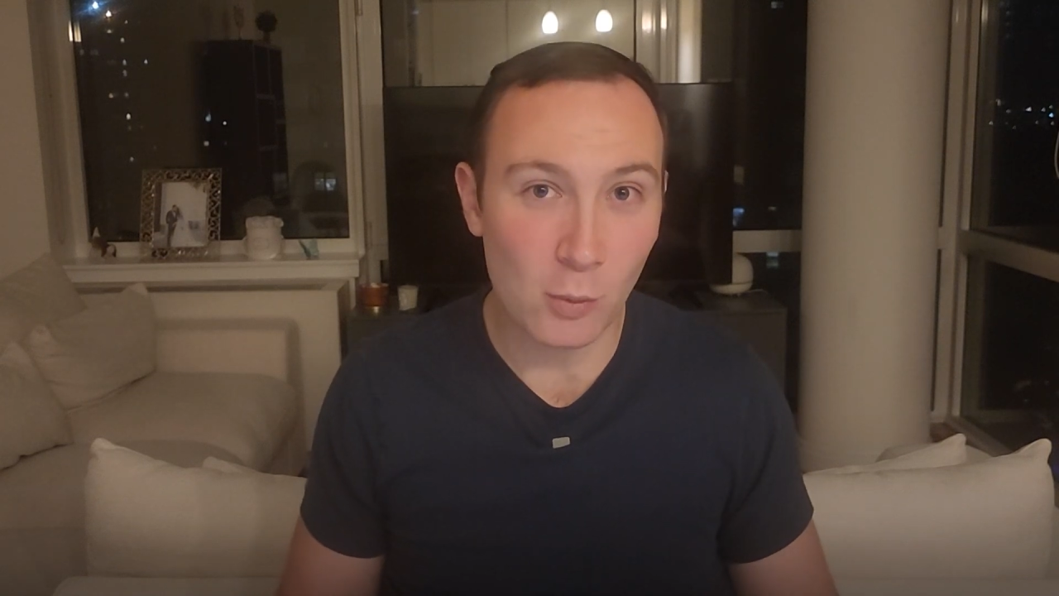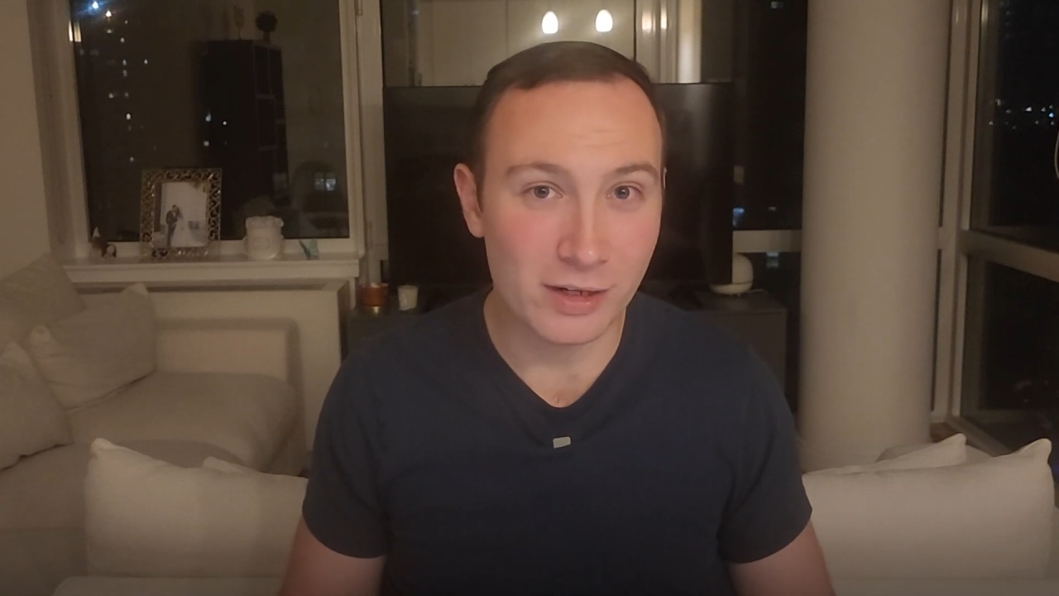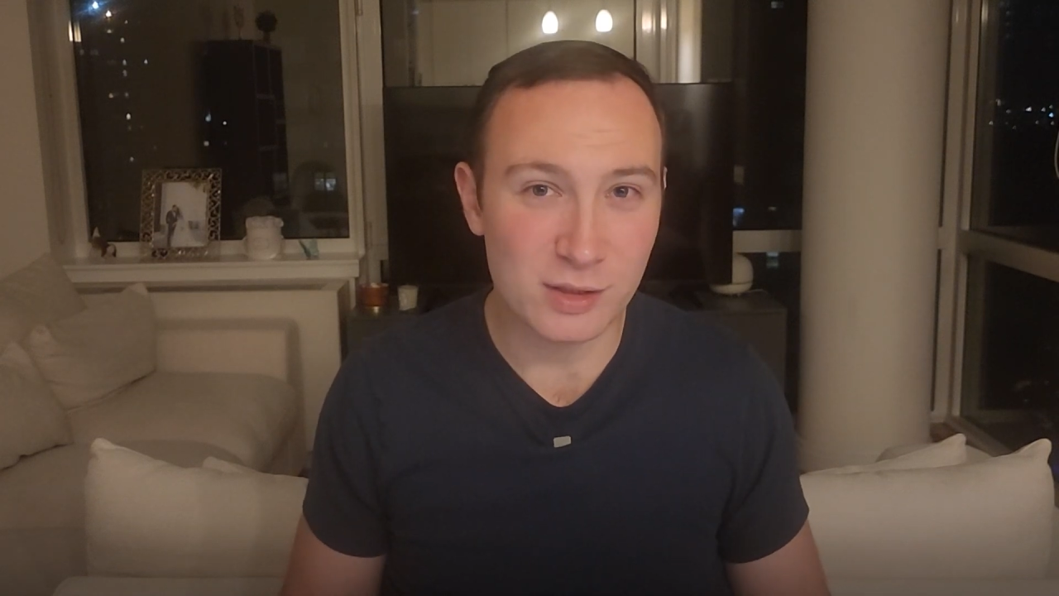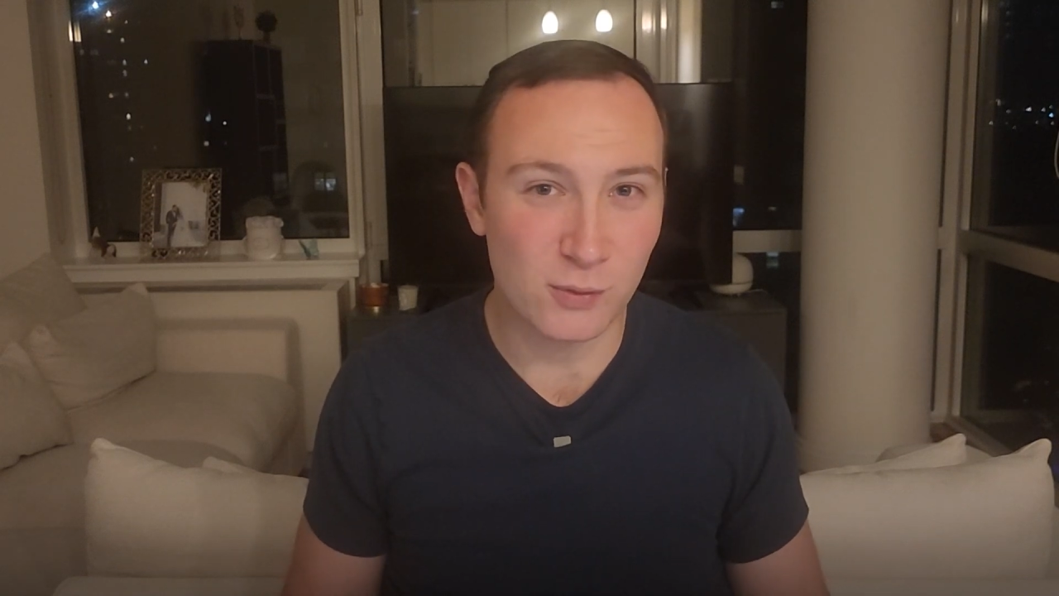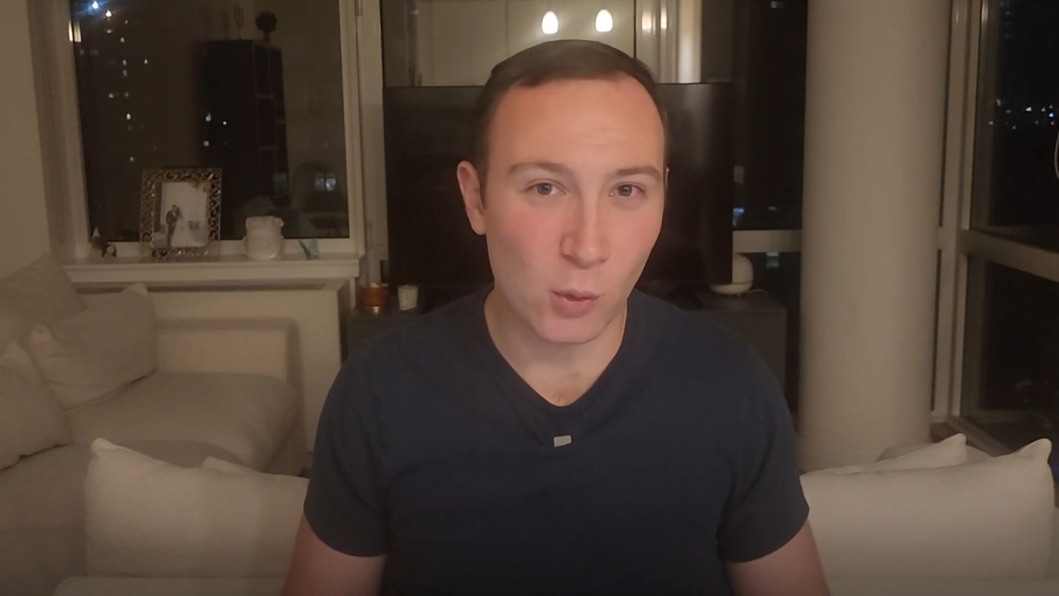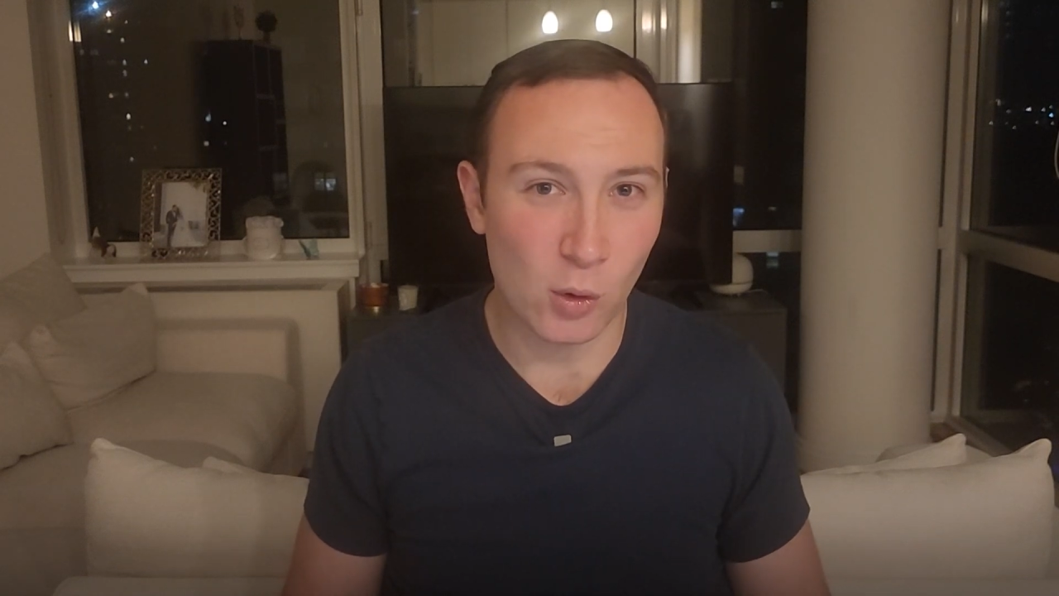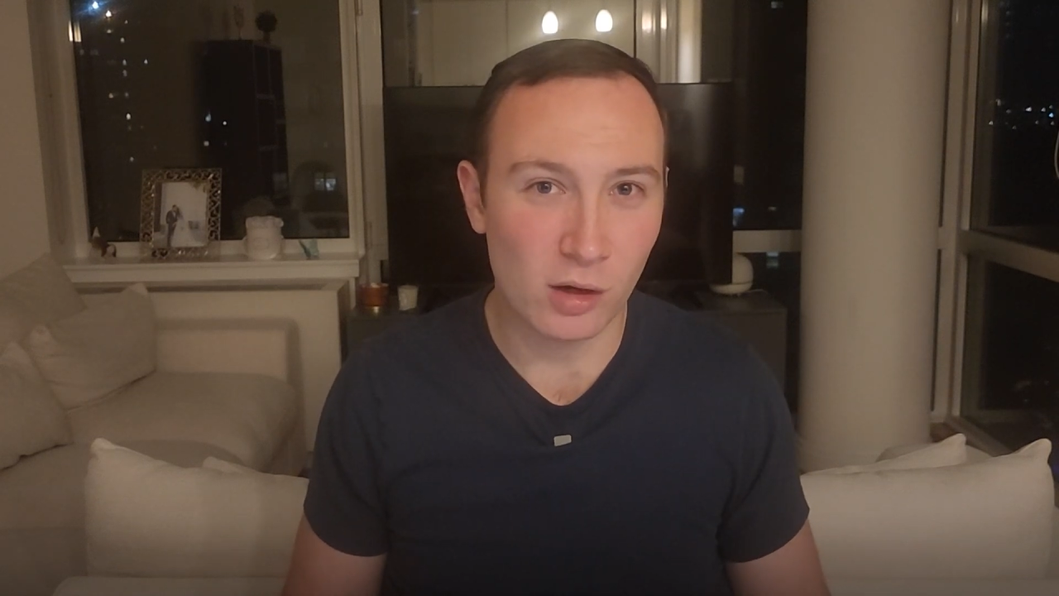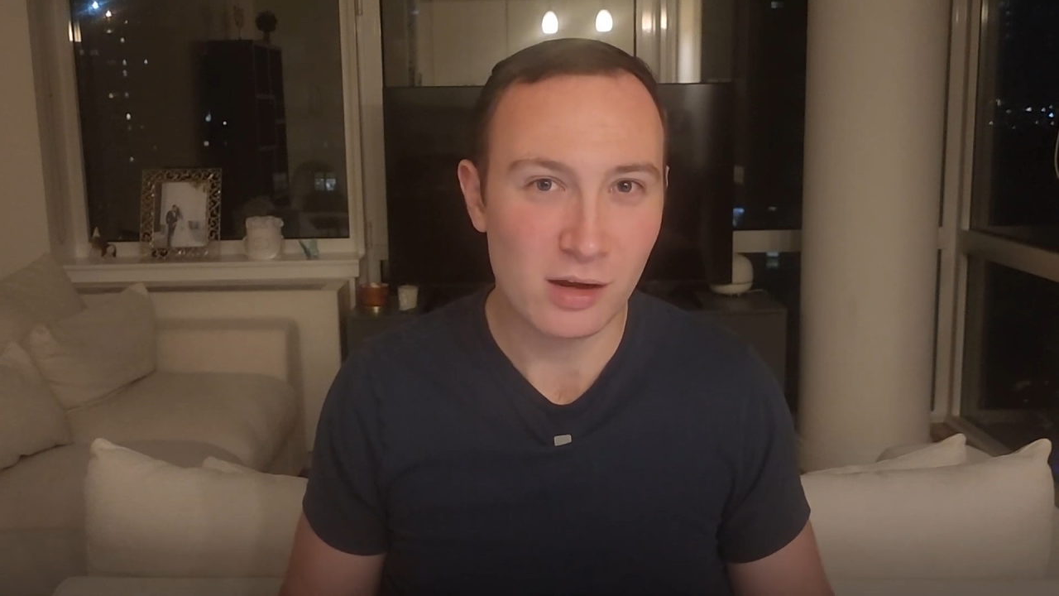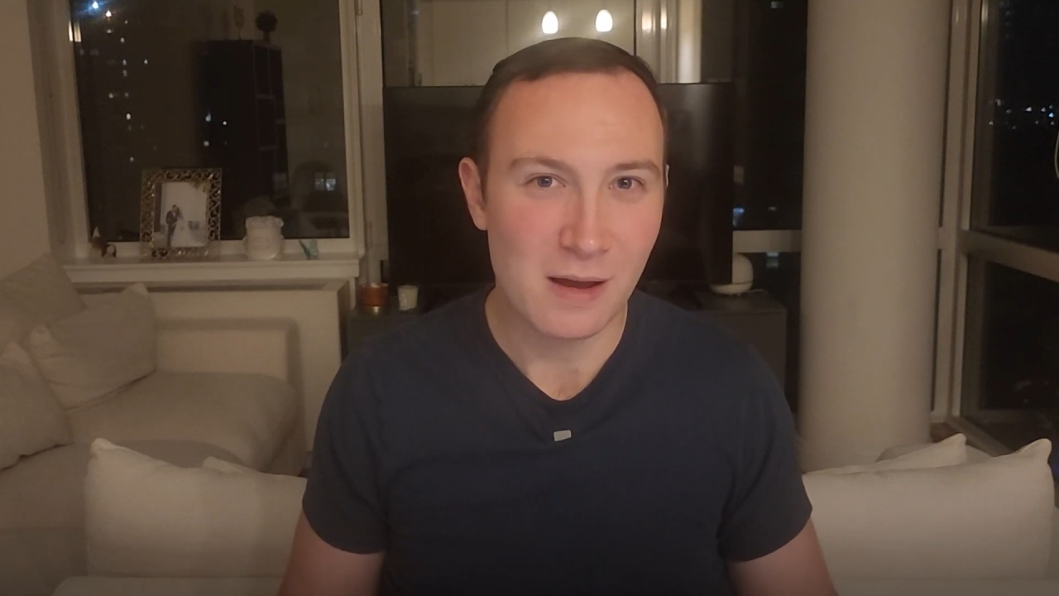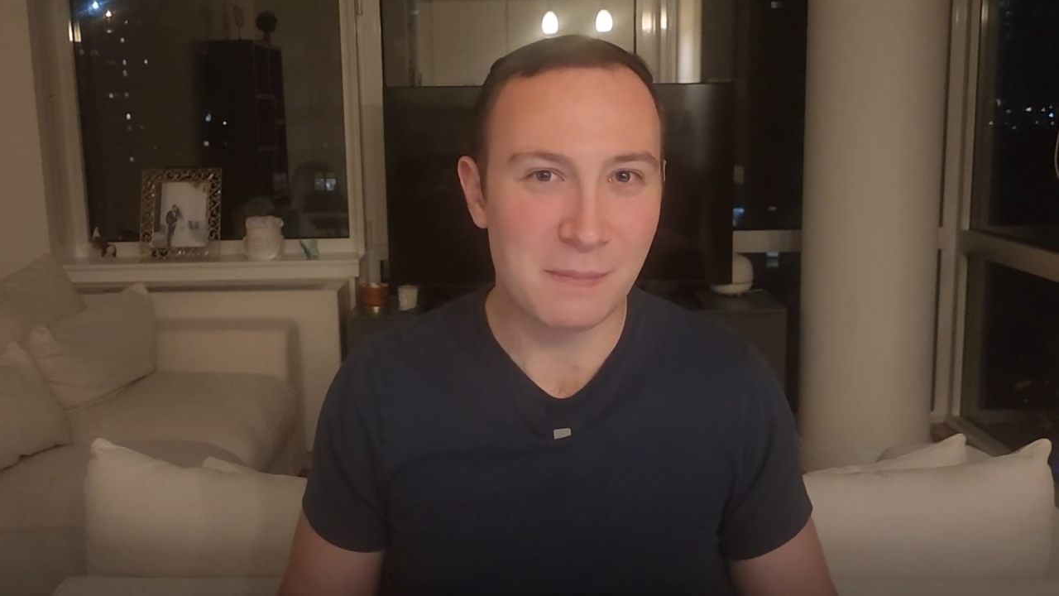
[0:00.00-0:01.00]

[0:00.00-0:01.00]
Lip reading: what it's for,